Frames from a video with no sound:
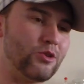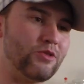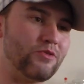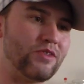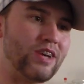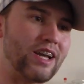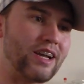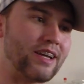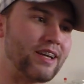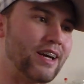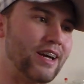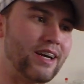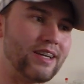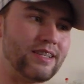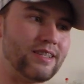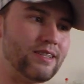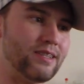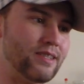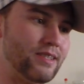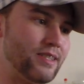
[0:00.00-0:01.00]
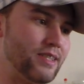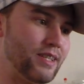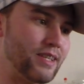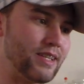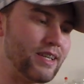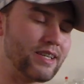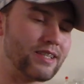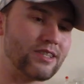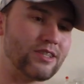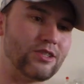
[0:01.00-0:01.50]
you've got a guy
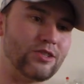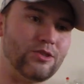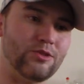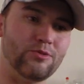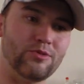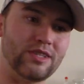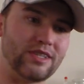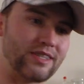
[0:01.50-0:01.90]
sitting next to you